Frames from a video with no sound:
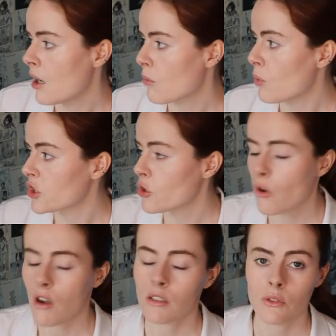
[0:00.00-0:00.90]
What you
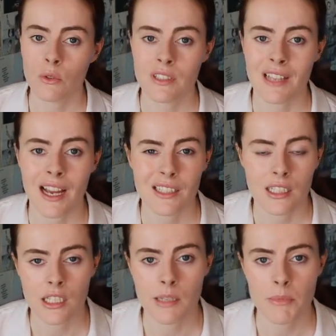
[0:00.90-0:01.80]
can't do is add
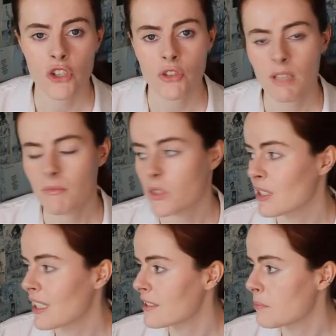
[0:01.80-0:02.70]
any imagery, so
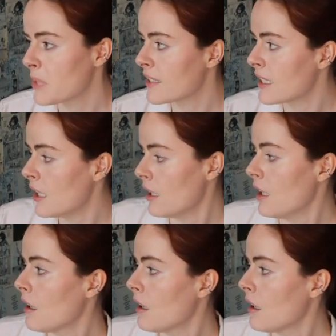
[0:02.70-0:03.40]
that's a pity.